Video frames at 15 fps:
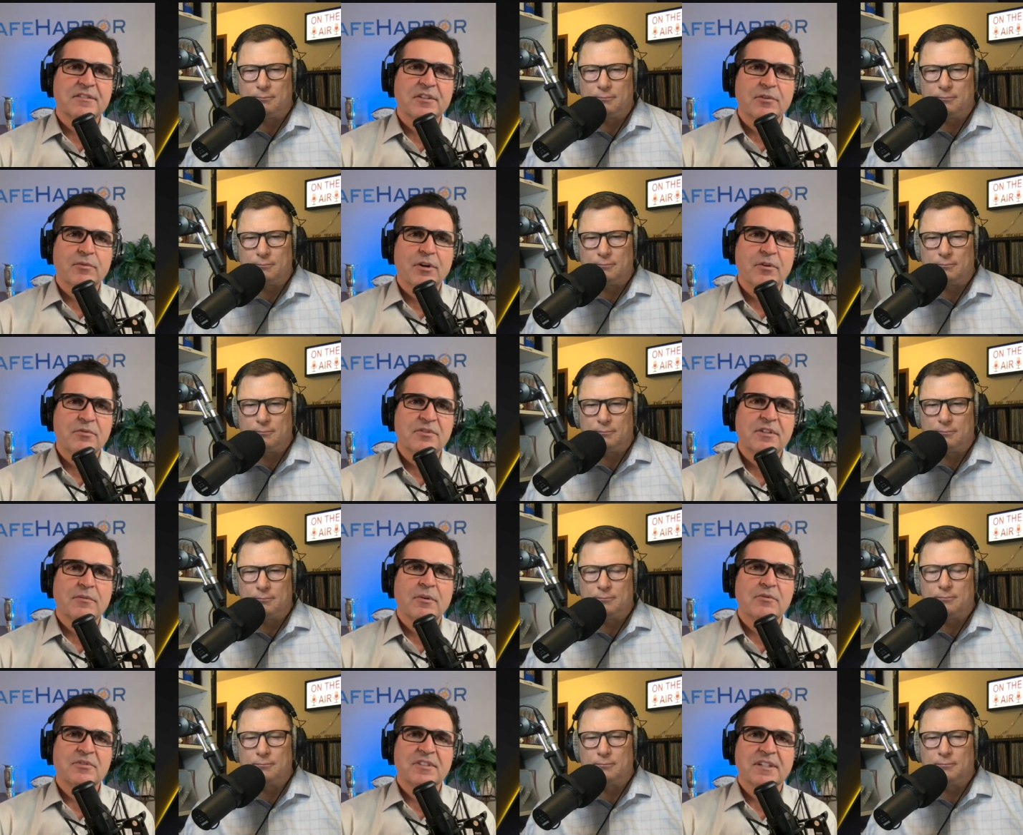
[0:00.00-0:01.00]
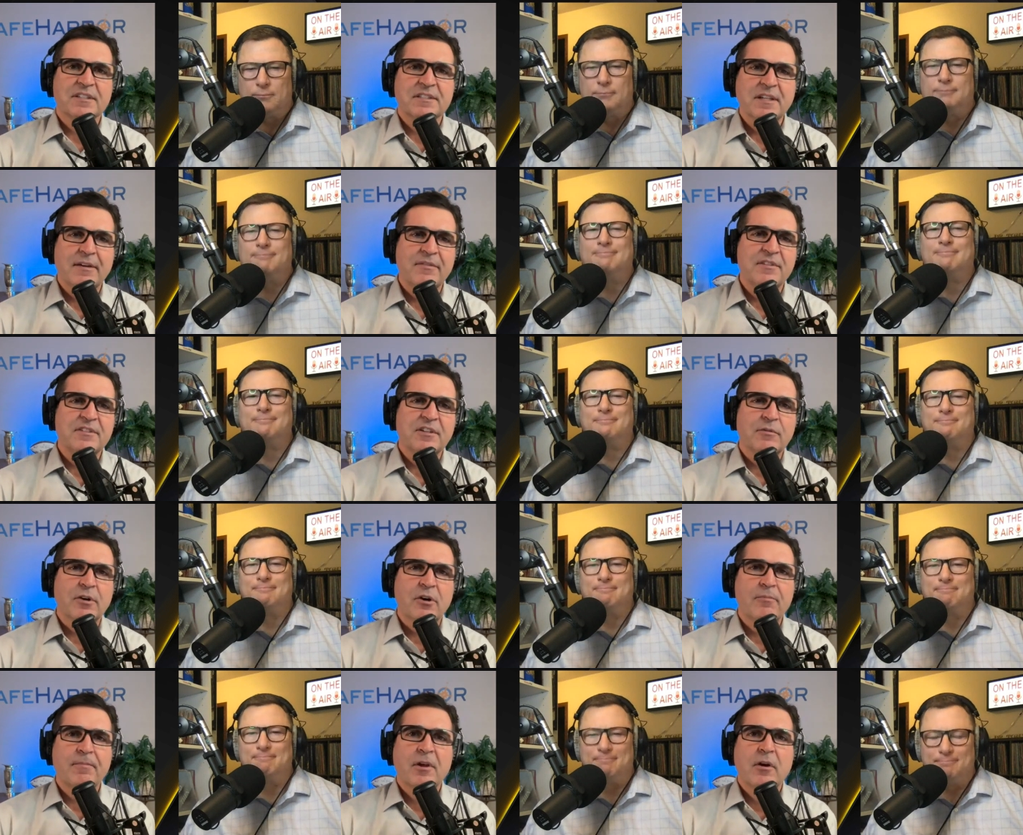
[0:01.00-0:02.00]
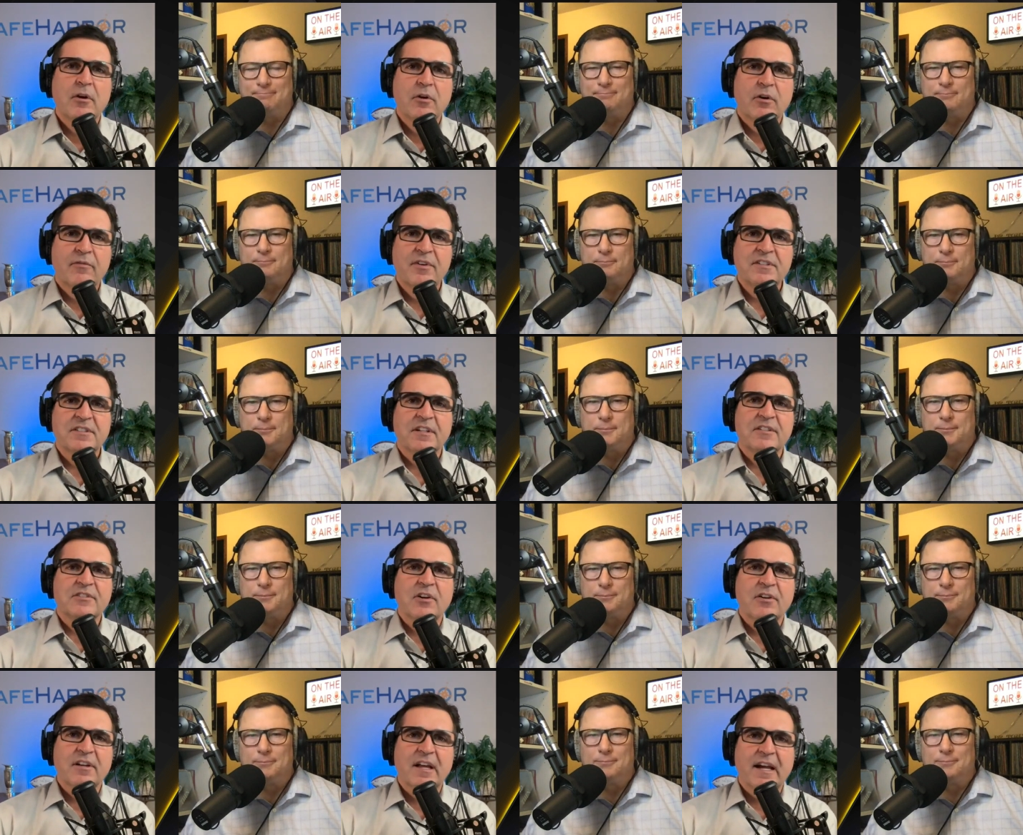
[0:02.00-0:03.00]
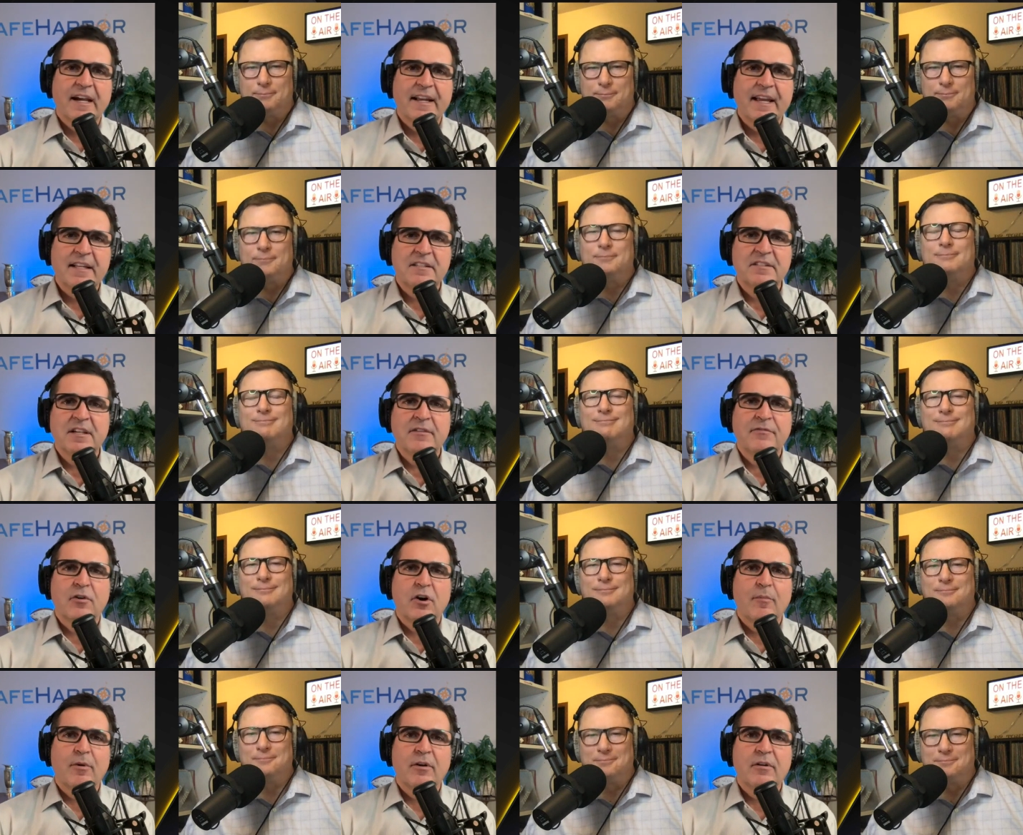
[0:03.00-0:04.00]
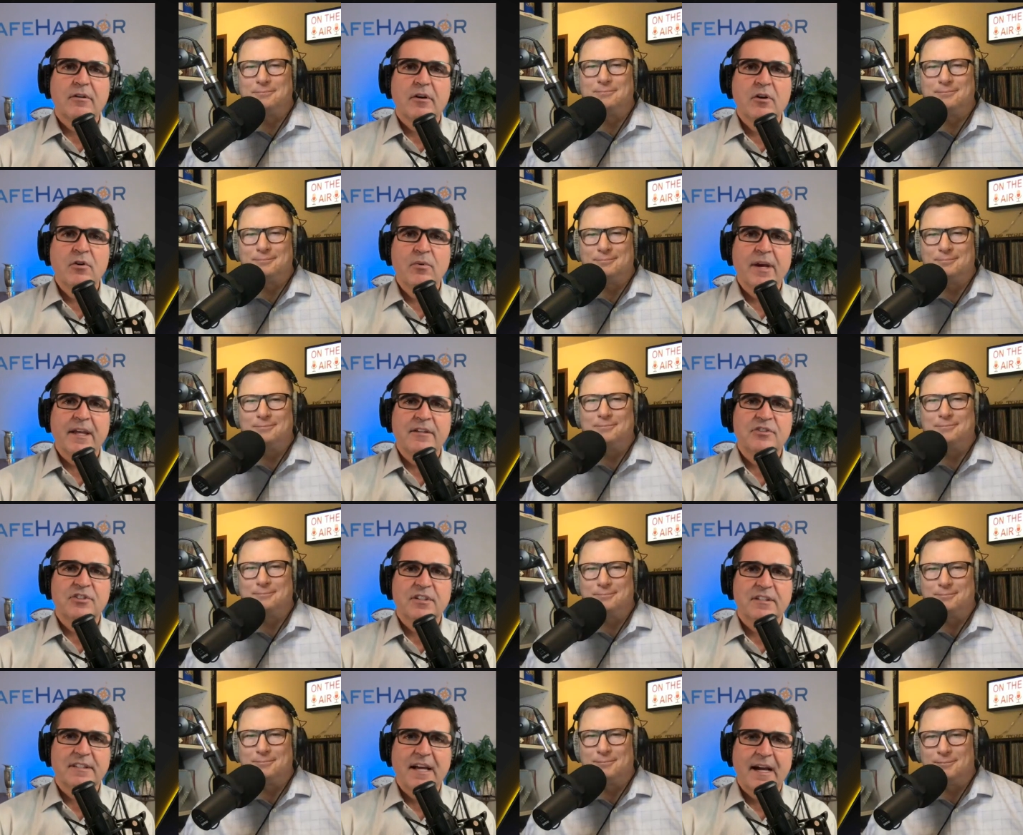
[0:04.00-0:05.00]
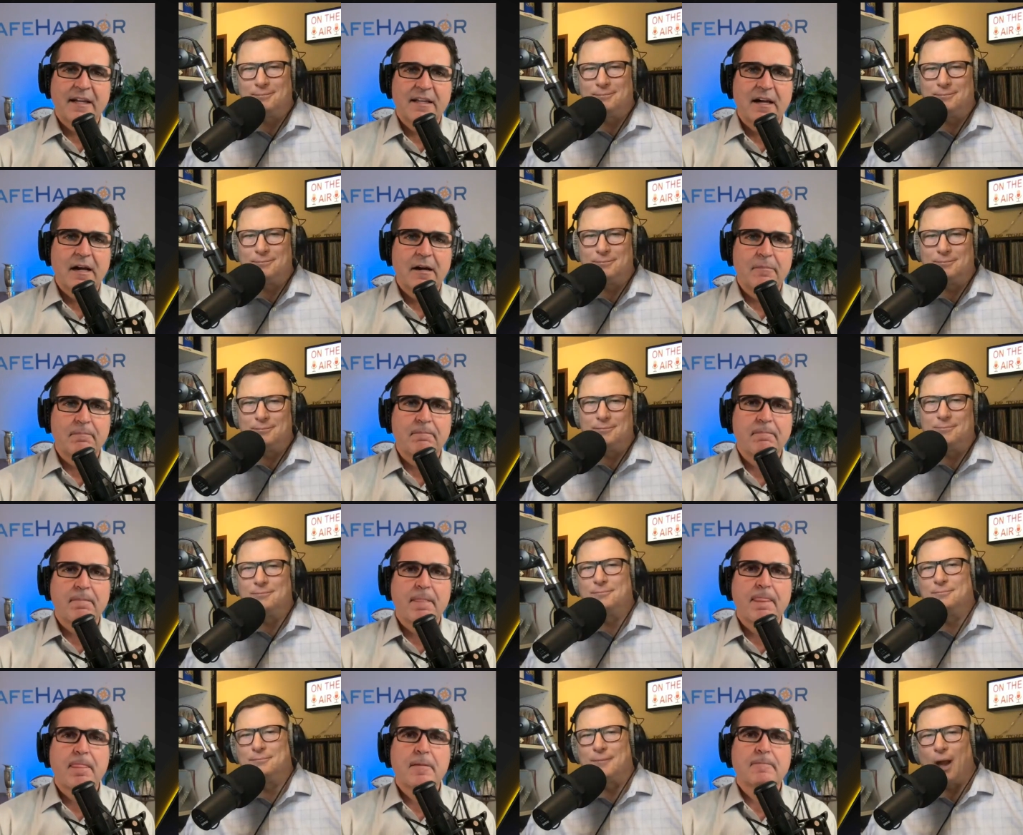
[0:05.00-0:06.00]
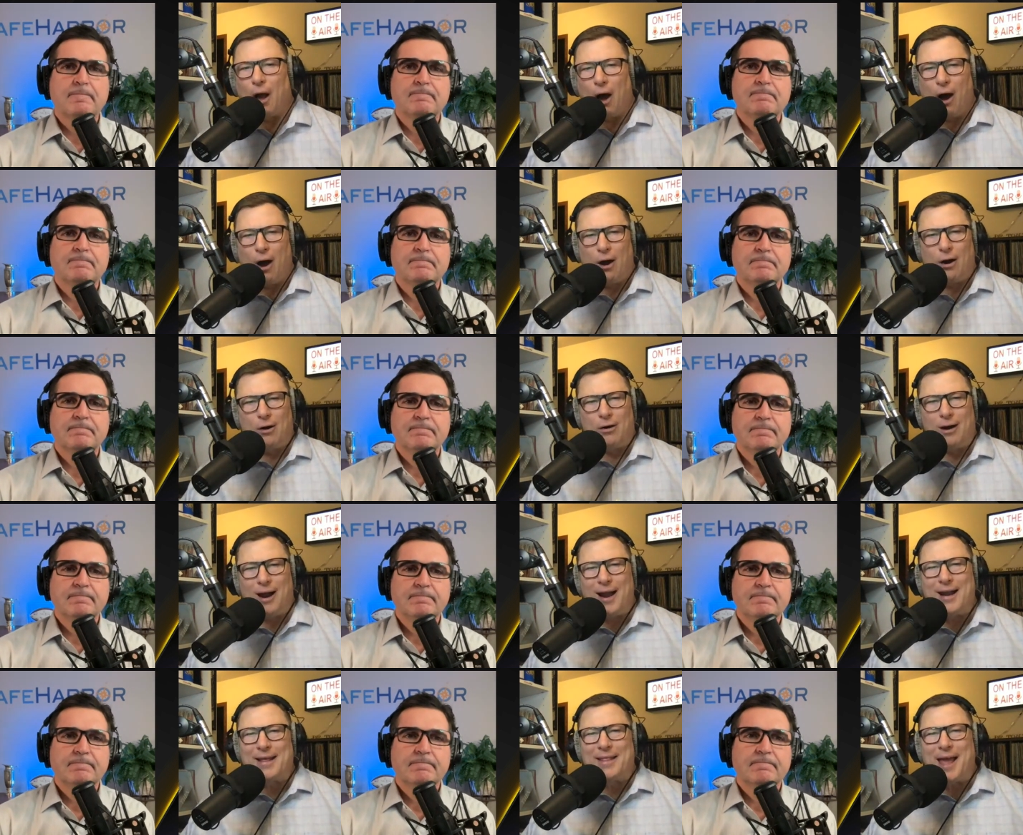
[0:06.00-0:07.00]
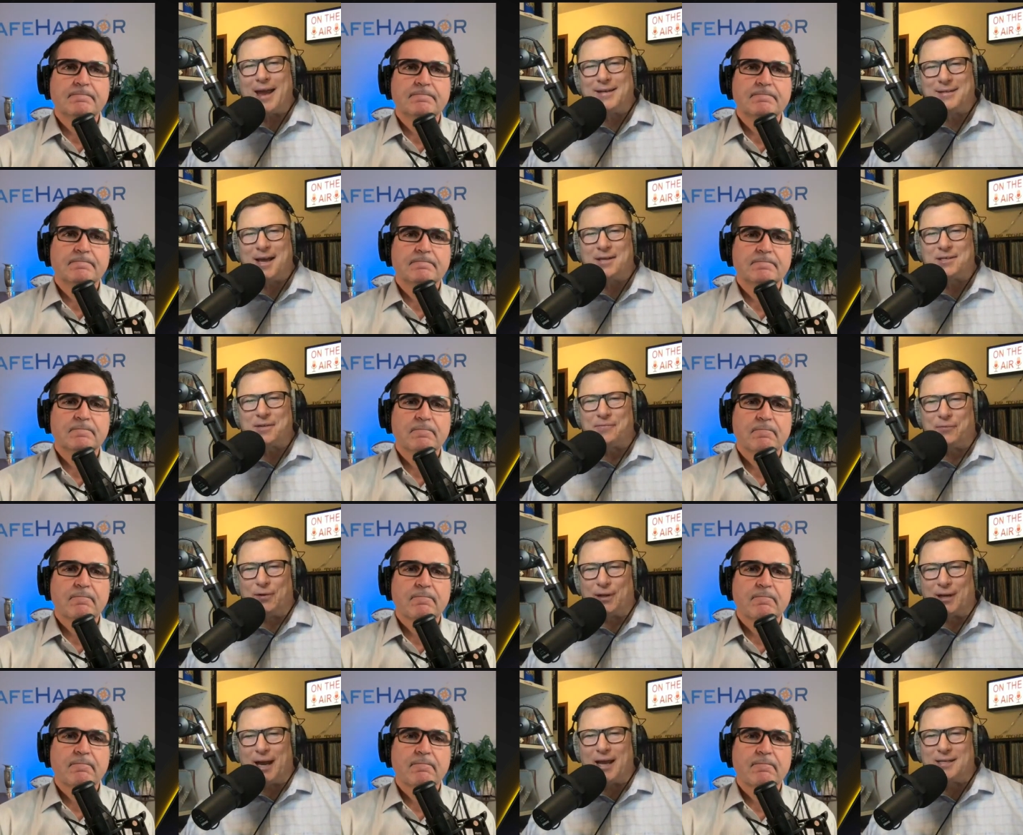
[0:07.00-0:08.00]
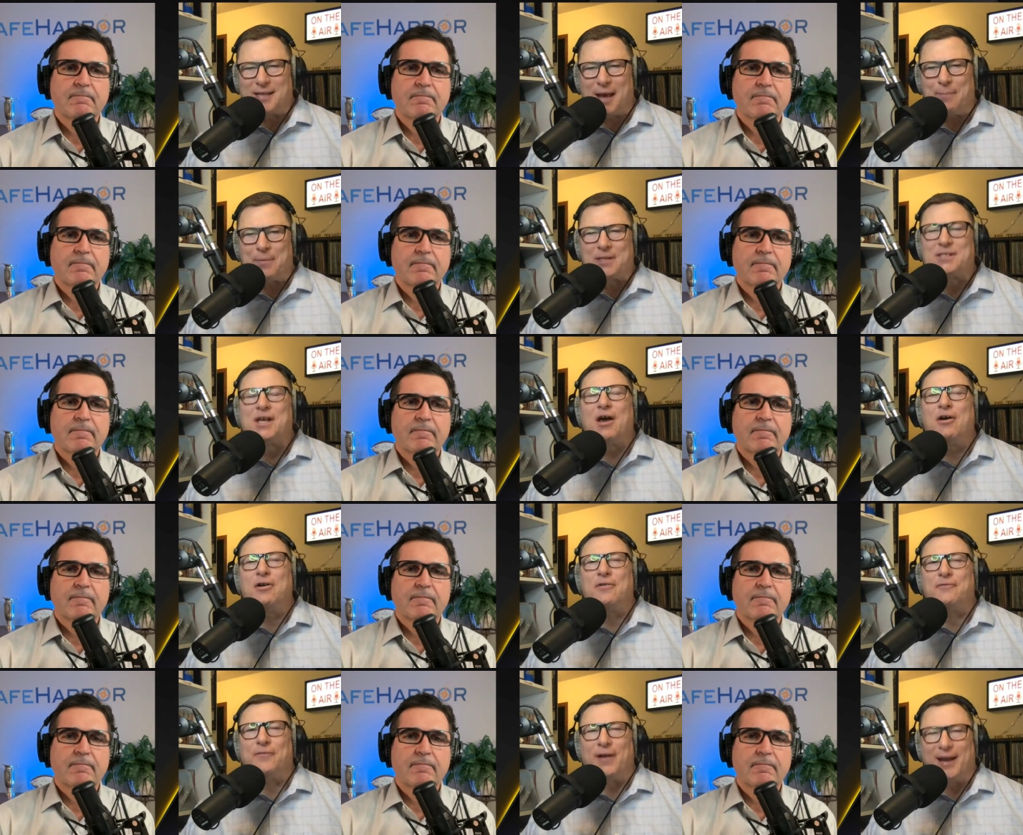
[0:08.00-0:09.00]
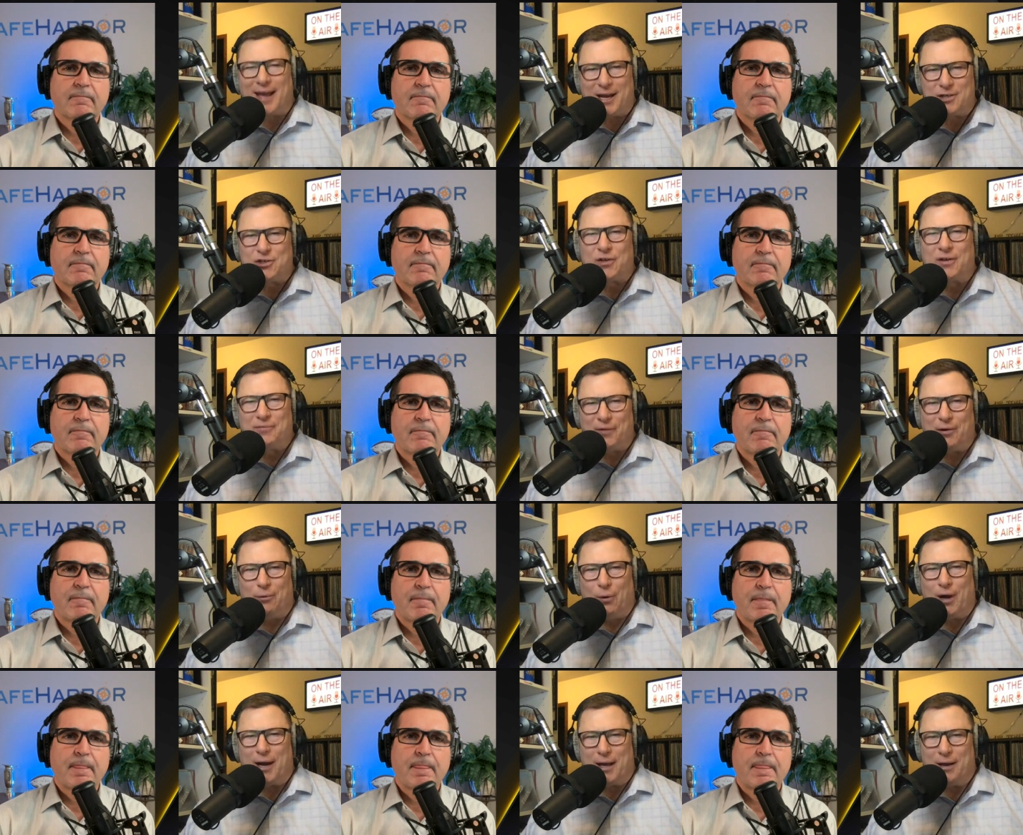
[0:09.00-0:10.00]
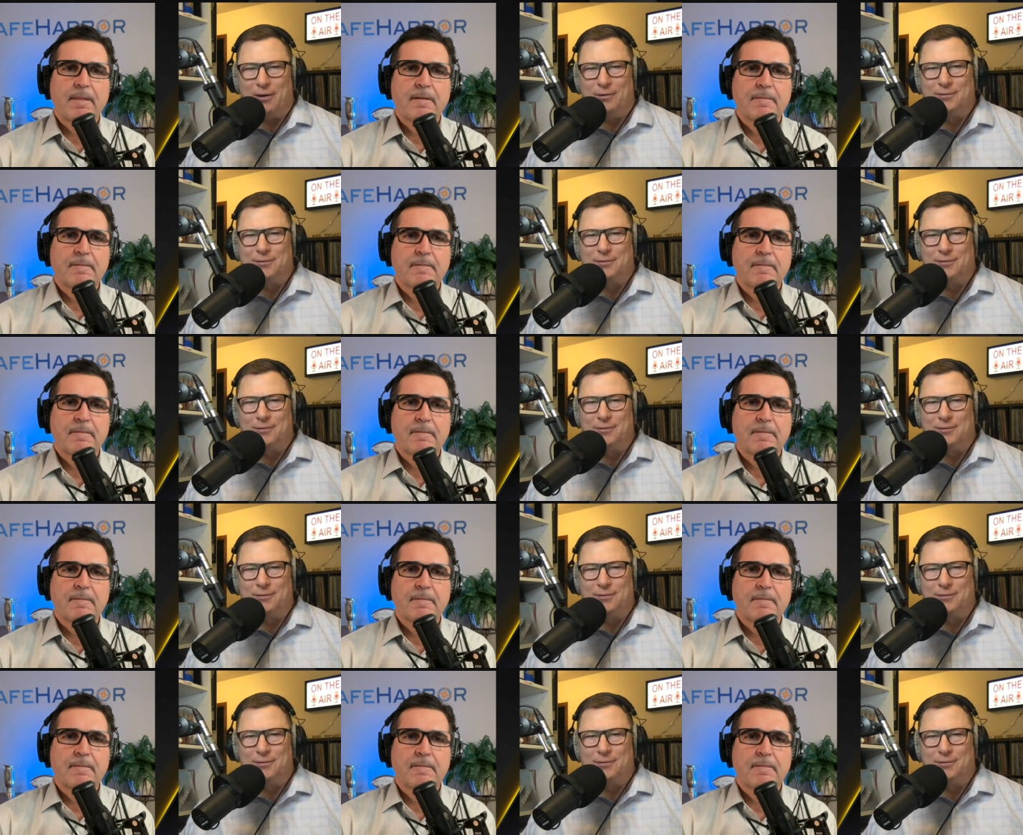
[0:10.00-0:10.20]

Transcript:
Speaker 1: zero, zero six seven zero. Or visit us online at safe harbor o h dot com.
Speaker 2: All right, and that does it for today's episode of Financially Fit Radio.